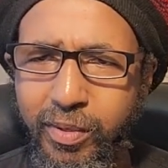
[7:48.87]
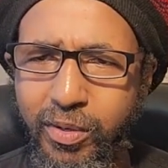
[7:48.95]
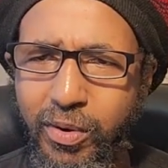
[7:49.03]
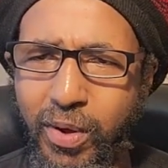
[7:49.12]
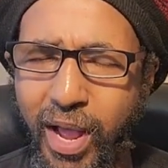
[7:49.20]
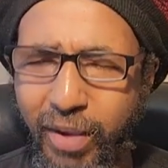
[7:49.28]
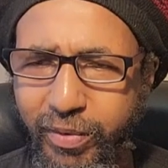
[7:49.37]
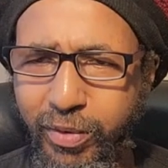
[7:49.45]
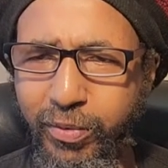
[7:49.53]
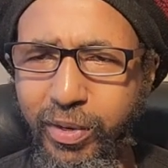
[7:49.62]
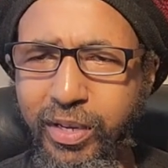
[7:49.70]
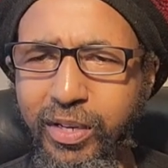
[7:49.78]
you know, have
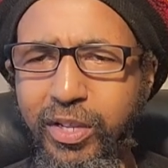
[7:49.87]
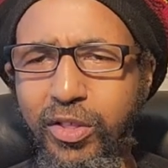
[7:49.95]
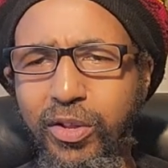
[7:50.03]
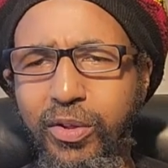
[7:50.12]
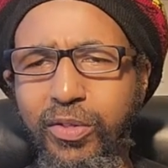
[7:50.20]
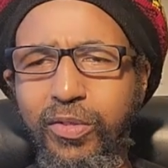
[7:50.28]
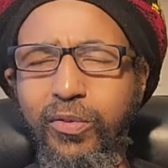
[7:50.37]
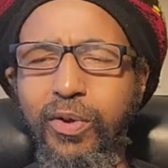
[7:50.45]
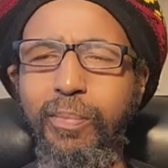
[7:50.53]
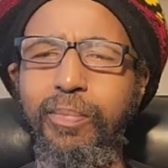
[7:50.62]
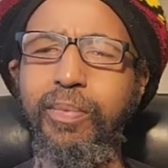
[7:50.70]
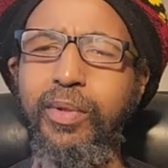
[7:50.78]
the indigenous
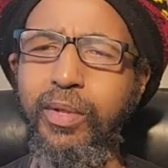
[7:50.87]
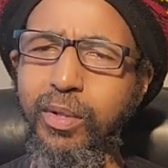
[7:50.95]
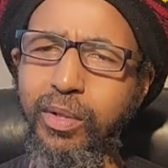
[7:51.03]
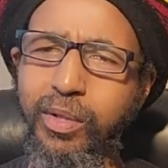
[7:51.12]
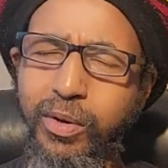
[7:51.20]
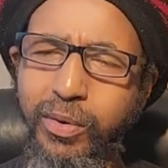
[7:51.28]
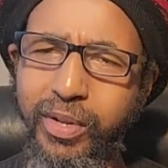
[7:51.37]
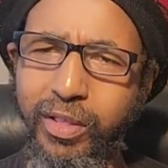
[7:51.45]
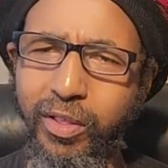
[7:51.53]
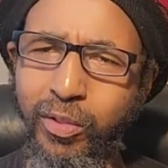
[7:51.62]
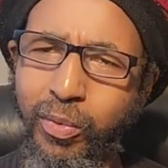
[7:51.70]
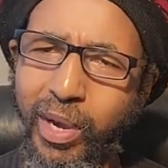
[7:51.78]
script, you know,
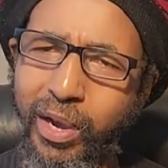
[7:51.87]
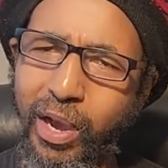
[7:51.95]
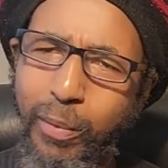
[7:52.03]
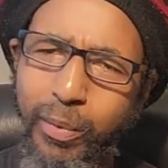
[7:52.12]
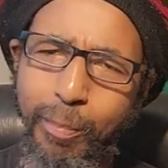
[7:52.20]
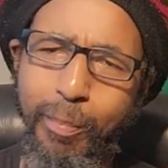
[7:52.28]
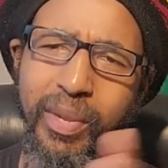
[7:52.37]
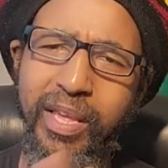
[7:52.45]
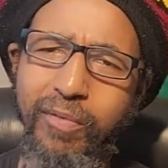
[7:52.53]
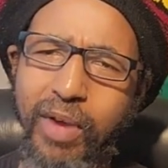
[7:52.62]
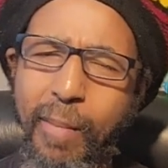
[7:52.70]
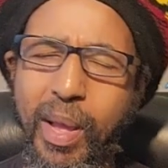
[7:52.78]
this is why I would
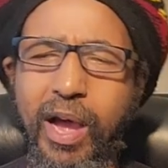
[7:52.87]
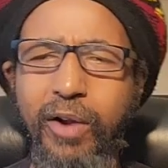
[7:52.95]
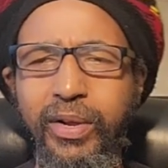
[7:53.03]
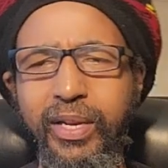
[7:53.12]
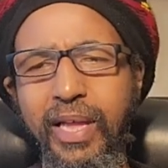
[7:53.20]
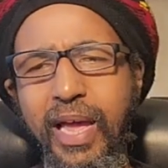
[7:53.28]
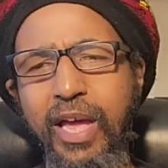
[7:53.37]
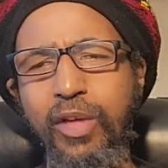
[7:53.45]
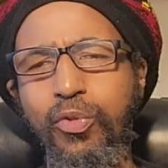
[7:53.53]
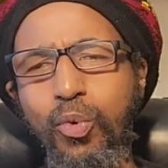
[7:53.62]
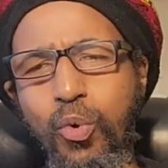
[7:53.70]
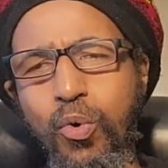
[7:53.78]
give Amharic the
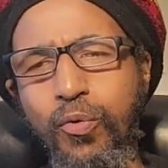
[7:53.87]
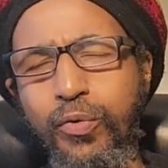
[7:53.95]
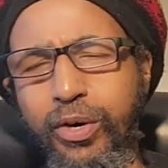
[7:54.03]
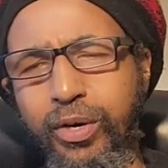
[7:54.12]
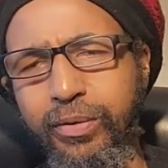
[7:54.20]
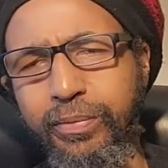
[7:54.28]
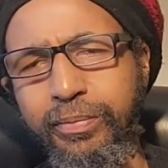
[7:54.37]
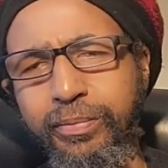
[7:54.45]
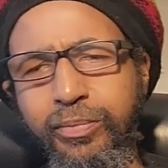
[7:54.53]
edge over